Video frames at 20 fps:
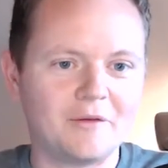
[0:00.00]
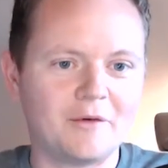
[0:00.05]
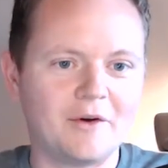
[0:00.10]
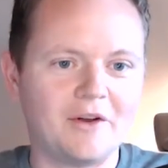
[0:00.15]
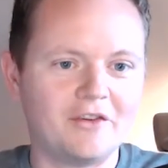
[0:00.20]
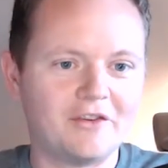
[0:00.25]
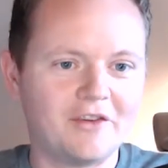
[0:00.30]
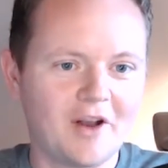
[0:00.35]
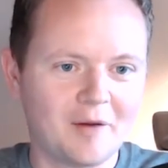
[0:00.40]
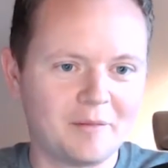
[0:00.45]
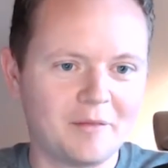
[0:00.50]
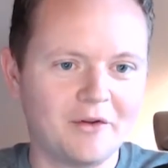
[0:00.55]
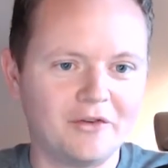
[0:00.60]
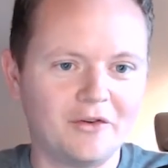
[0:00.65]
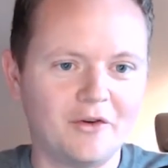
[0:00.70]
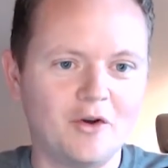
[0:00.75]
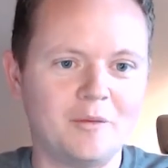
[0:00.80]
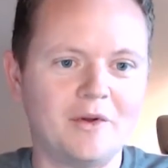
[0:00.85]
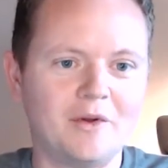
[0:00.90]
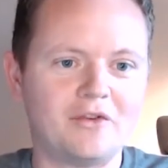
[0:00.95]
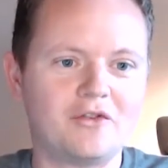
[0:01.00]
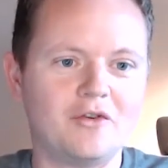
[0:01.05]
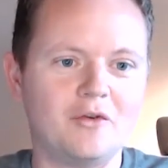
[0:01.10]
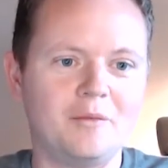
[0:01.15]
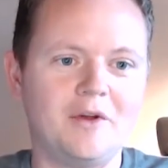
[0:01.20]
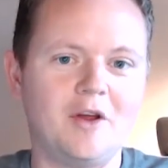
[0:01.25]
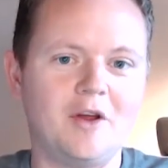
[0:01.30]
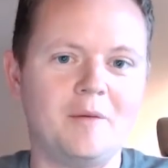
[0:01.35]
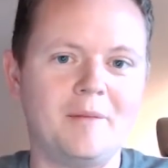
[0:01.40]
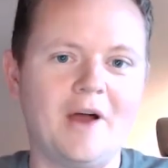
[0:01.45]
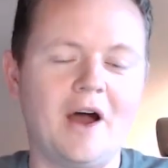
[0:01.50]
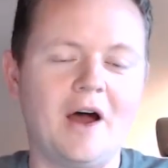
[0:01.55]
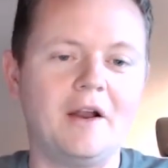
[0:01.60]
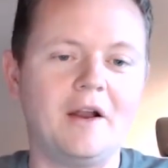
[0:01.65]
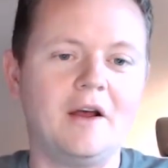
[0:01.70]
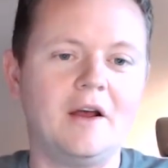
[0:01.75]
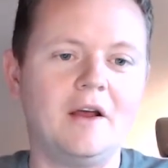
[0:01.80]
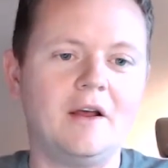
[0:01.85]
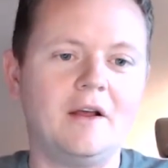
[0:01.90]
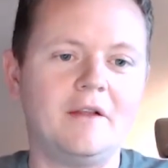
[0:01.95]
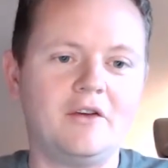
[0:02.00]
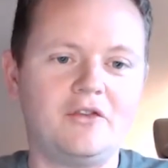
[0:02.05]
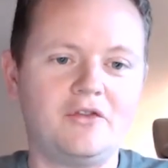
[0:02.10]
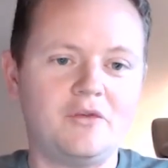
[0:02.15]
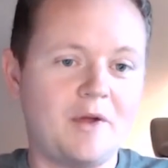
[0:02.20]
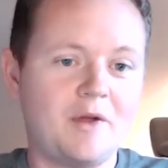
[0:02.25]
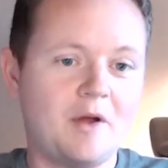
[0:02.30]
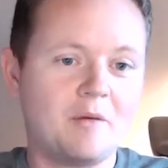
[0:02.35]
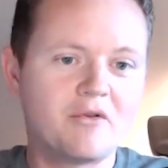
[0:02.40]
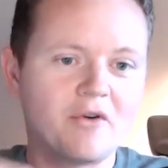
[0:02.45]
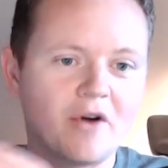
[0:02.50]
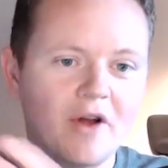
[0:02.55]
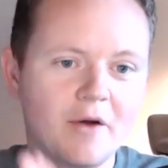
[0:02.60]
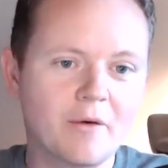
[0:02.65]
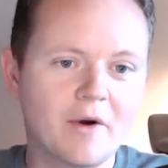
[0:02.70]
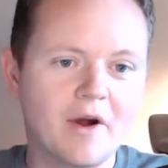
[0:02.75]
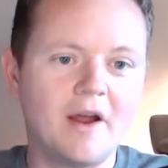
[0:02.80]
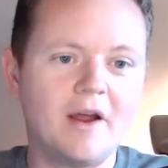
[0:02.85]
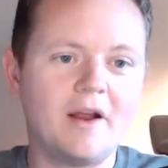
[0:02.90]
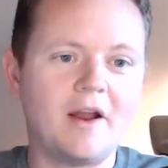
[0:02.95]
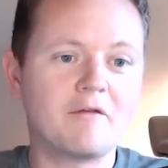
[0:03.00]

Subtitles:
when you set up a Zoom, there should be a pre-read.